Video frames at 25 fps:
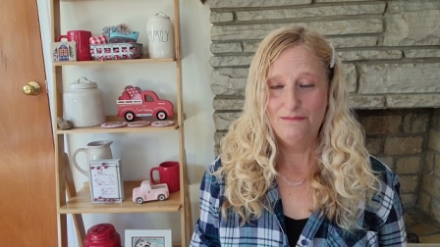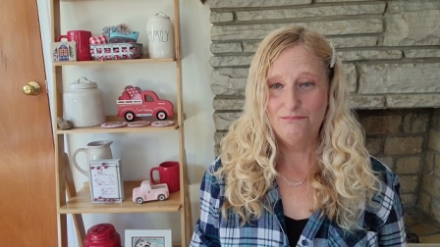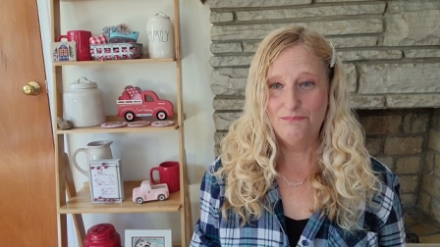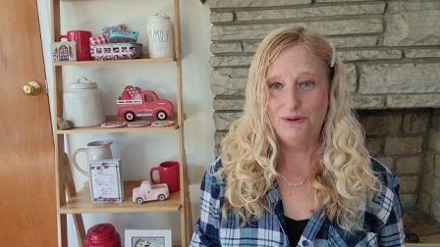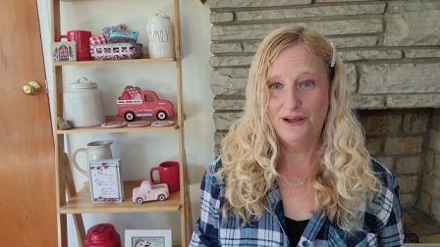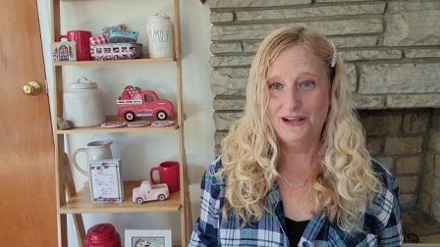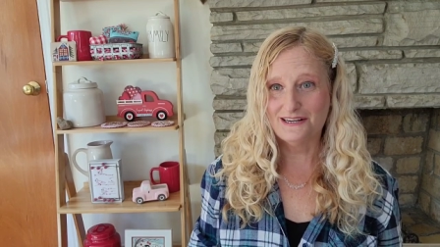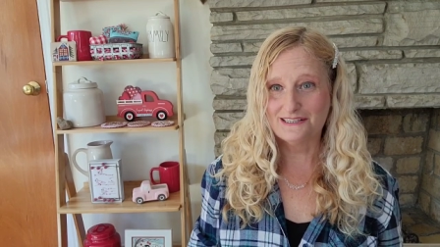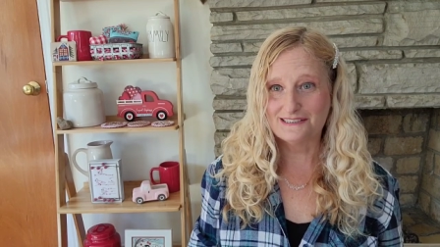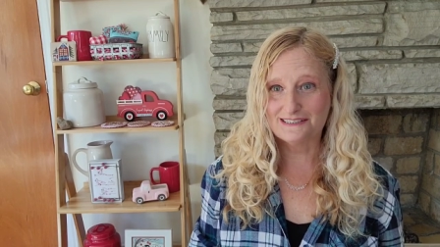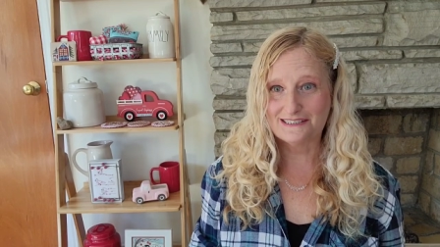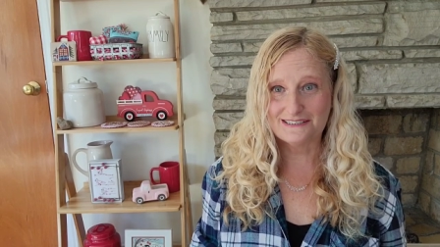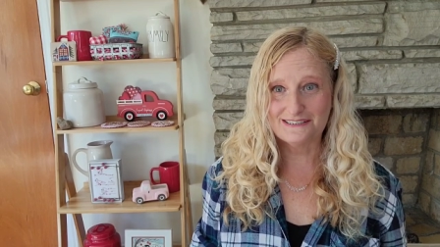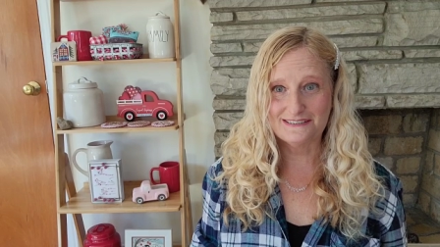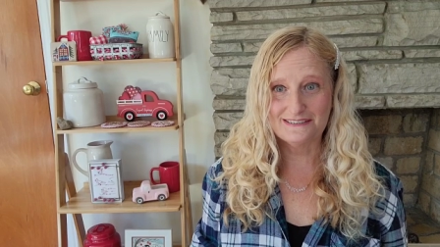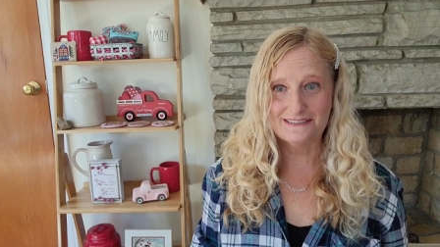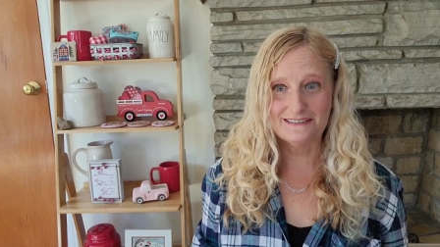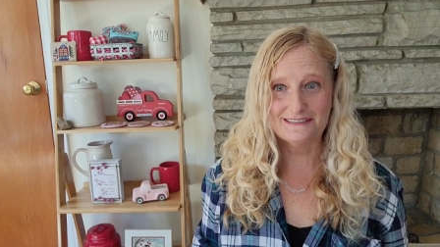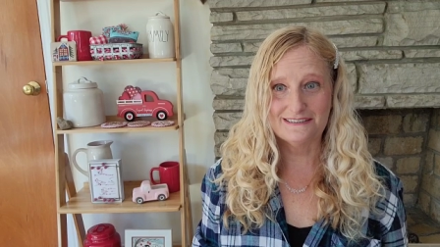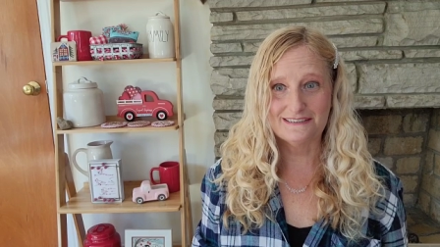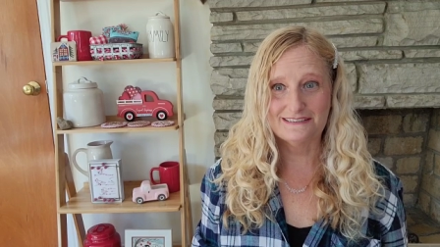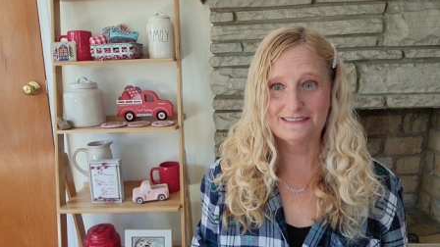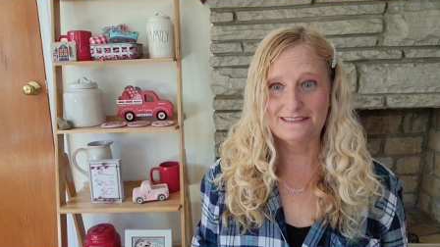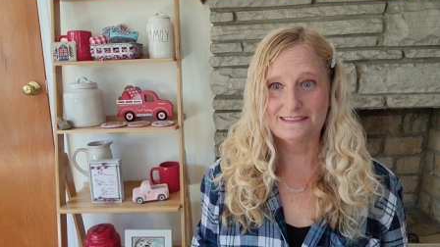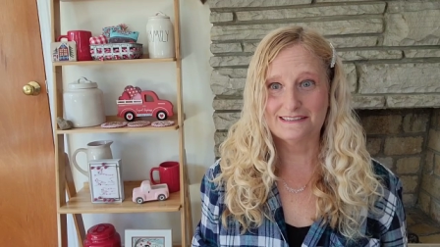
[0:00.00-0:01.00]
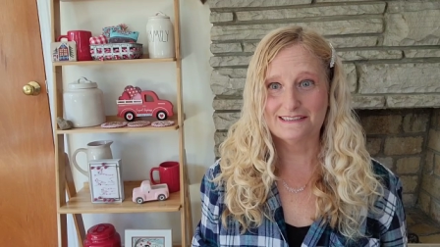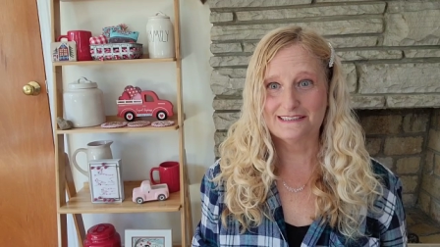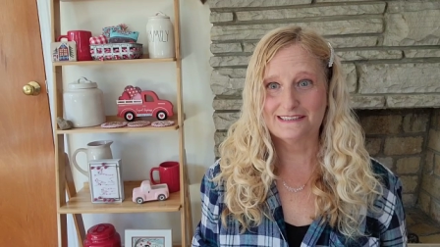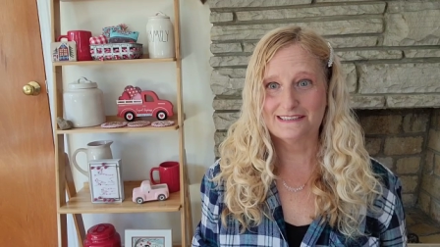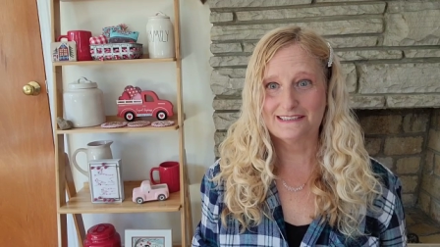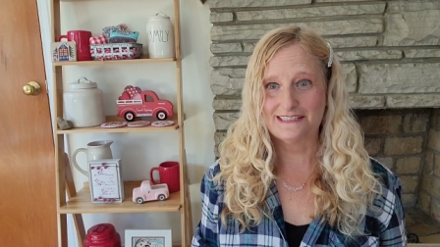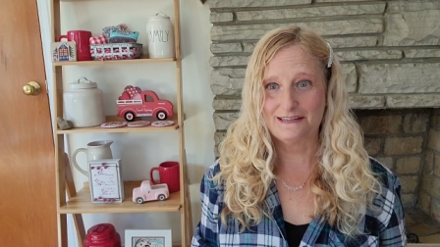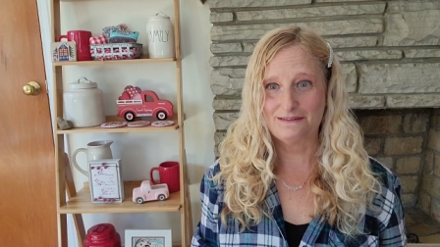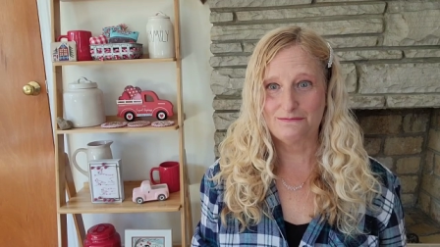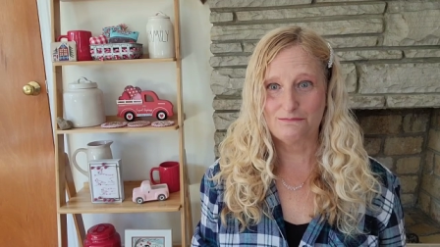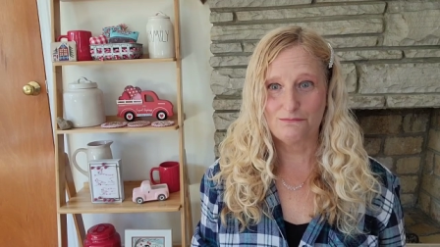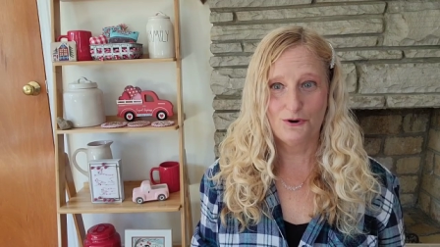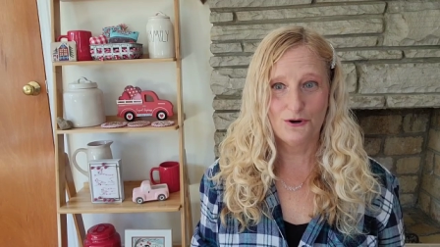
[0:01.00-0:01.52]
puzzles
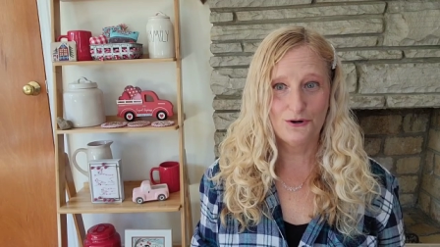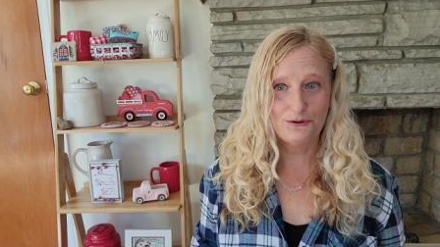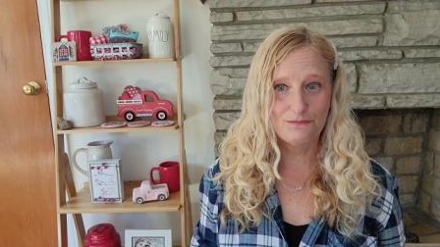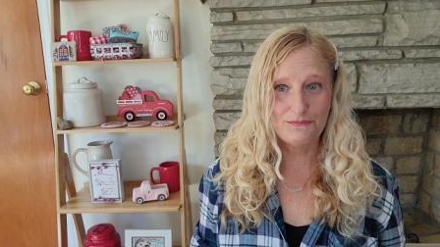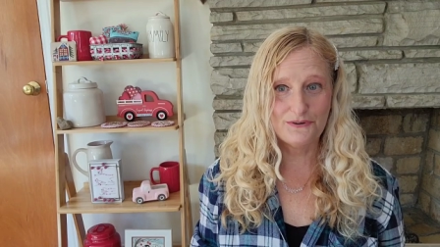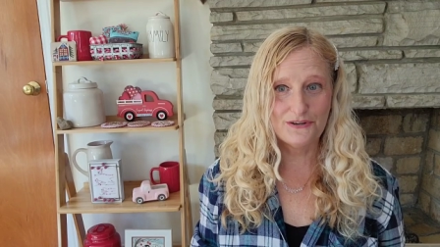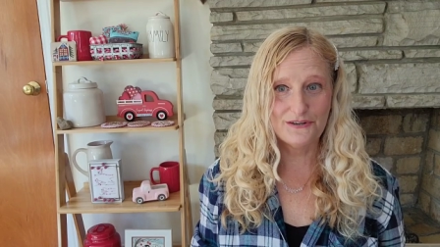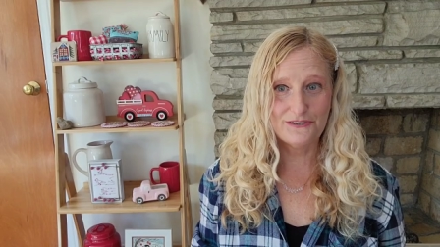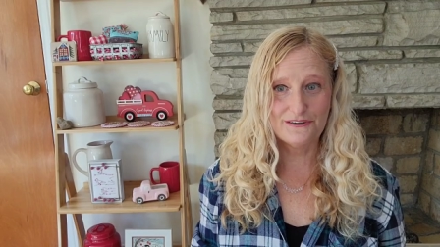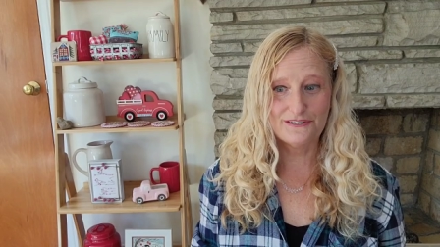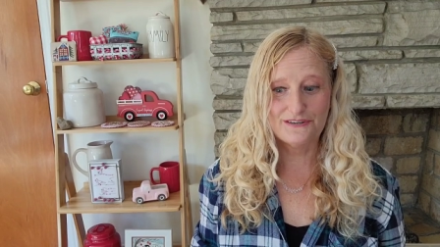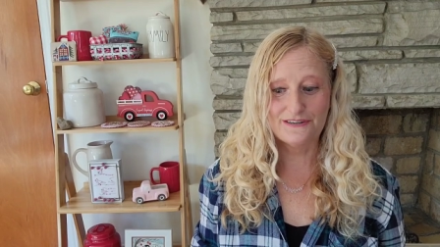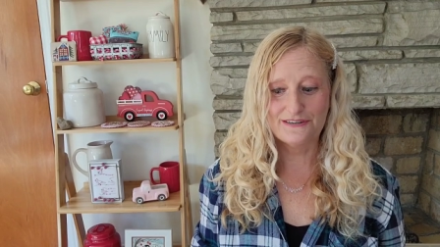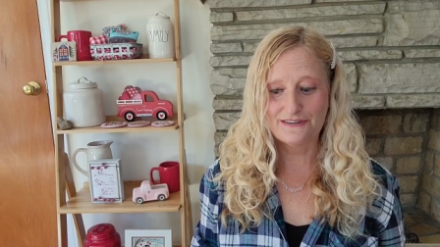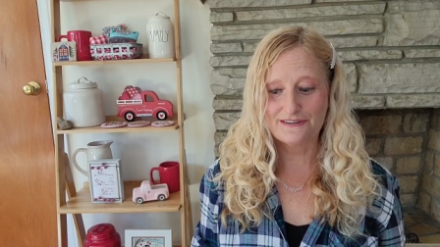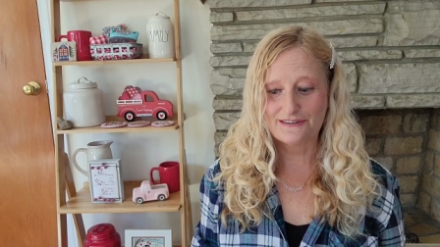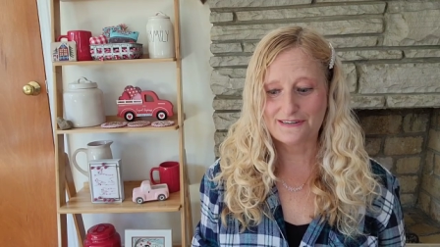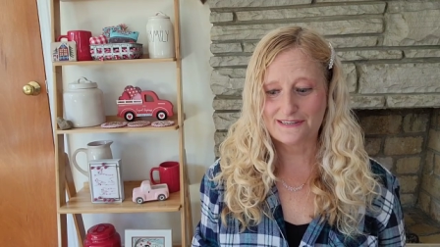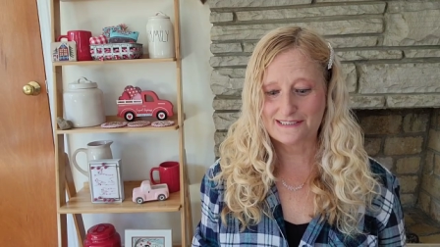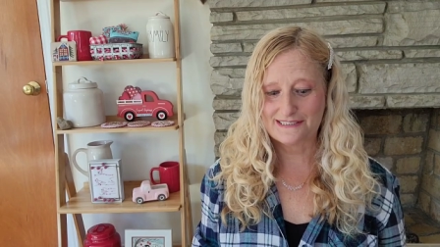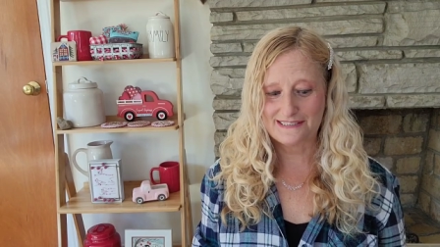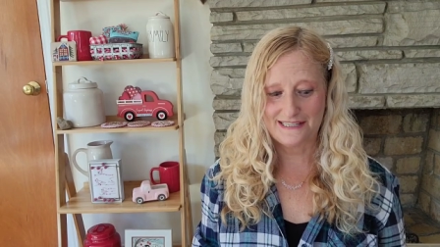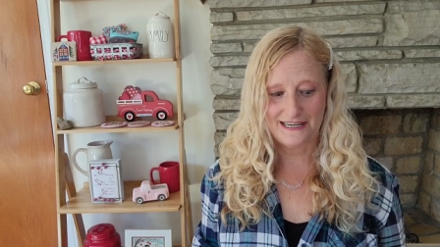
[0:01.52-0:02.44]
and word books